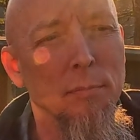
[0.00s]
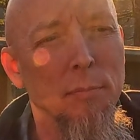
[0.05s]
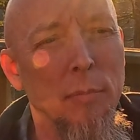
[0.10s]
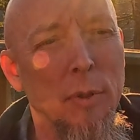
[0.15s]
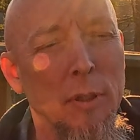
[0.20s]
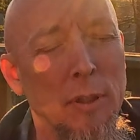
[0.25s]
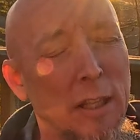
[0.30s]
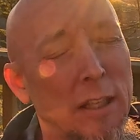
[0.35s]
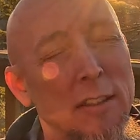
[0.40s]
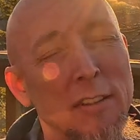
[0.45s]

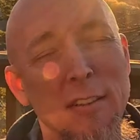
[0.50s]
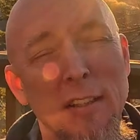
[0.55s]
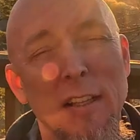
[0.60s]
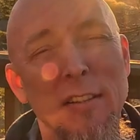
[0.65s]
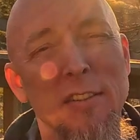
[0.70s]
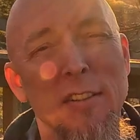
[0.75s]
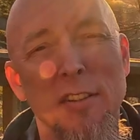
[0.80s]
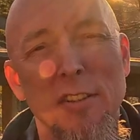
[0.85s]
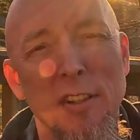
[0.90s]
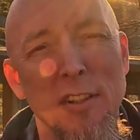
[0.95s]
But that's the
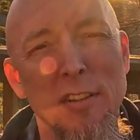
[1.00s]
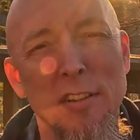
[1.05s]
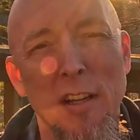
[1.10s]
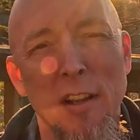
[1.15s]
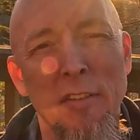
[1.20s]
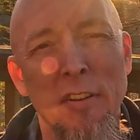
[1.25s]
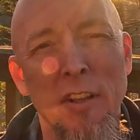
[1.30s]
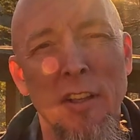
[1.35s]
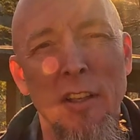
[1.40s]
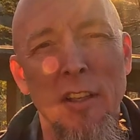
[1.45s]
gist
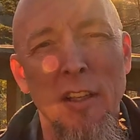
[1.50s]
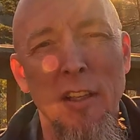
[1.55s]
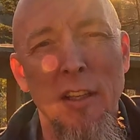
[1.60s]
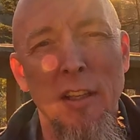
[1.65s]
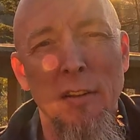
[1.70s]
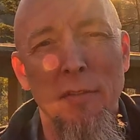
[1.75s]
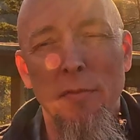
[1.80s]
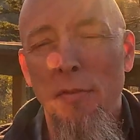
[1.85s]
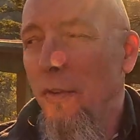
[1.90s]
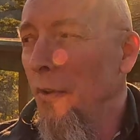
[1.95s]
of it.
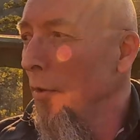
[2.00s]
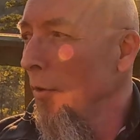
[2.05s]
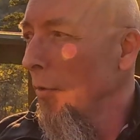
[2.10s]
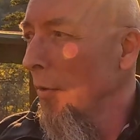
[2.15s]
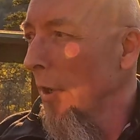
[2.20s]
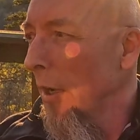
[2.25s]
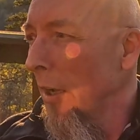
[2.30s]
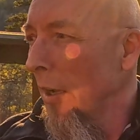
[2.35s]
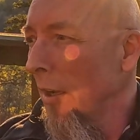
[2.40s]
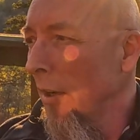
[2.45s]
If
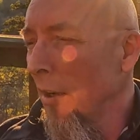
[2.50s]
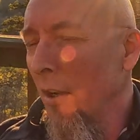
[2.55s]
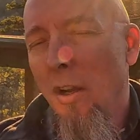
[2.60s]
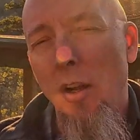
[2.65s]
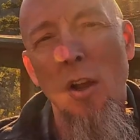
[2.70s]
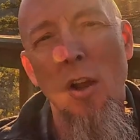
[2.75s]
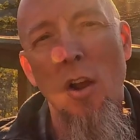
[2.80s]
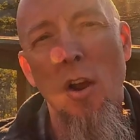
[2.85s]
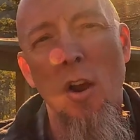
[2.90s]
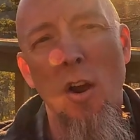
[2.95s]
you
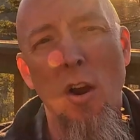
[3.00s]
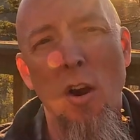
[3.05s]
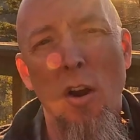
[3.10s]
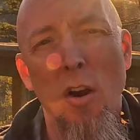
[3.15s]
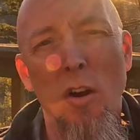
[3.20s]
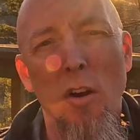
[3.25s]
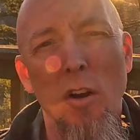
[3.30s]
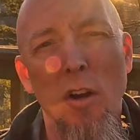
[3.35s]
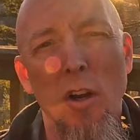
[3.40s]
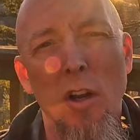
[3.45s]

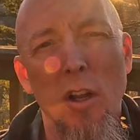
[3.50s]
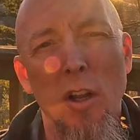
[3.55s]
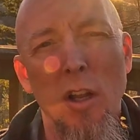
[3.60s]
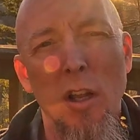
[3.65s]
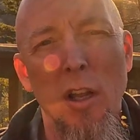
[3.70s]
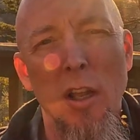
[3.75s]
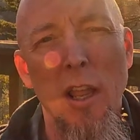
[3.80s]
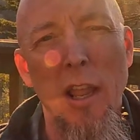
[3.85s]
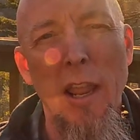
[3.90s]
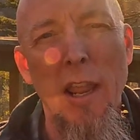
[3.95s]
are
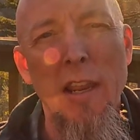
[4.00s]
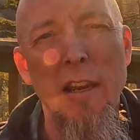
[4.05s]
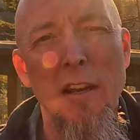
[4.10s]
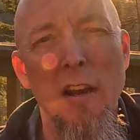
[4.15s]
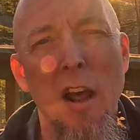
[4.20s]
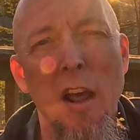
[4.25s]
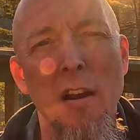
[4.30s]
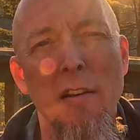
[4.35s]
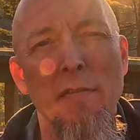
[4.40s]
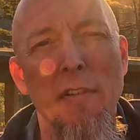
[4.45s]
a
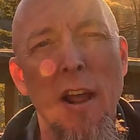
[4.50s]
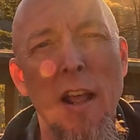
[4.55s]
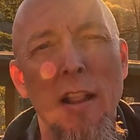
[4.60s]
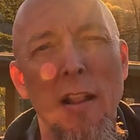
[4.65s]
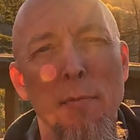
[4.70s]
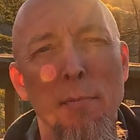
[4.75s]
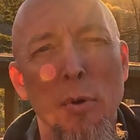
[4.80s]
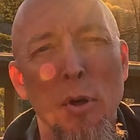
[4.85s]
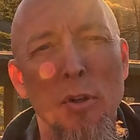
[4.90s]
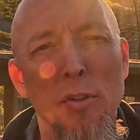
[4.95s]

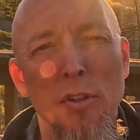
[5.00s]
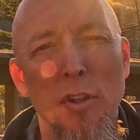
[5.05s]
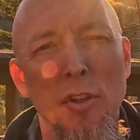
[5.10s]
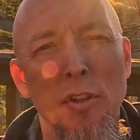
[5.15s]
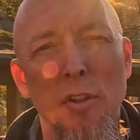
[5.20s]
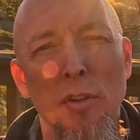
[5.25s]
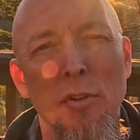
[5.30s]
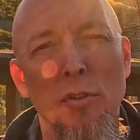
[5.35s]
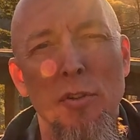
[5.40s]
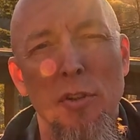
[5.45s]
non-violent
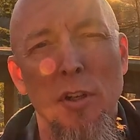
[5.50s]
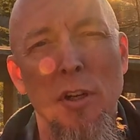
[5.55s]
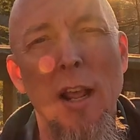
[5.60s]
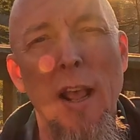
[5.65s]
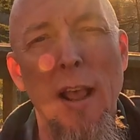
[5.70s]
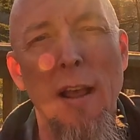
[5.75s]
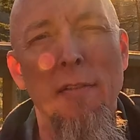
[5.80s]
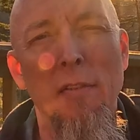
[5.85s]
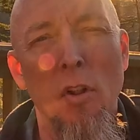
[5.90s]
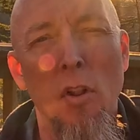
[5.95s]
person, you should
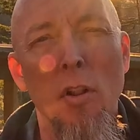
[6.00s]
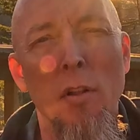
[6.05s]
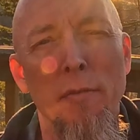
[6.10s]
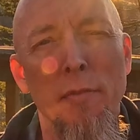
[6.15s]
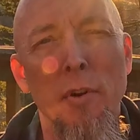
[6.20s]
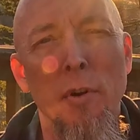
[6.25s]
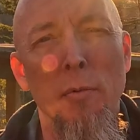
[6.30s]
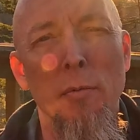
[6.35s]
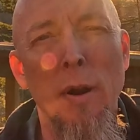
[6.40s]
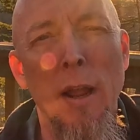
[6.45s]
have all
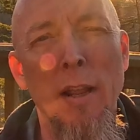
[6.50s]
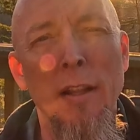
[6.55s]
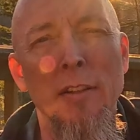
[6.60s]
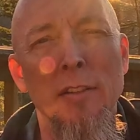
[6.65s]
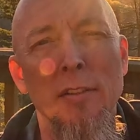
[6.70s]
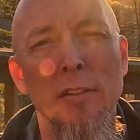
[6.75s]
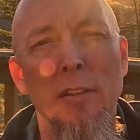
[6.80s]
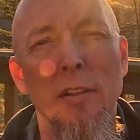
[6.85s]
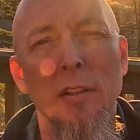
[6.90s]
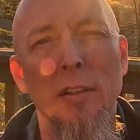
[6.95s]
of your
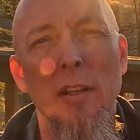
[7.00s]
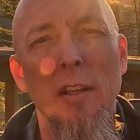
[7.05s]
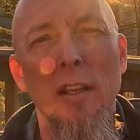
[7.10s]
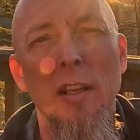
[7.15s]
rights.